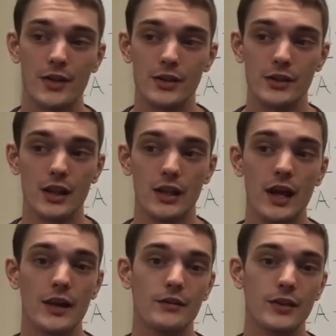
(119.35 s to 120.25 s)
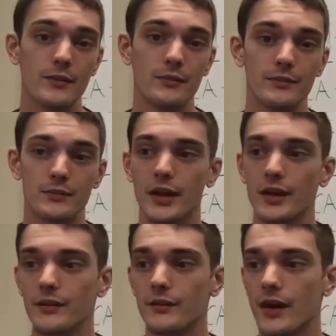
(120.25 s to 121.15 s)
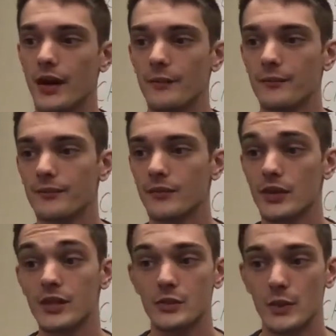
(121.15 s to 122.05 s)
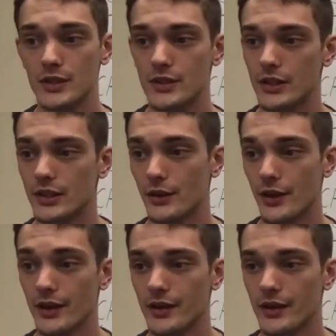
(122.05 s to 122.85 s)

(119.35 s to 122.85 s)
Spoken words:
There's a lot of them, but really just 1 start codon.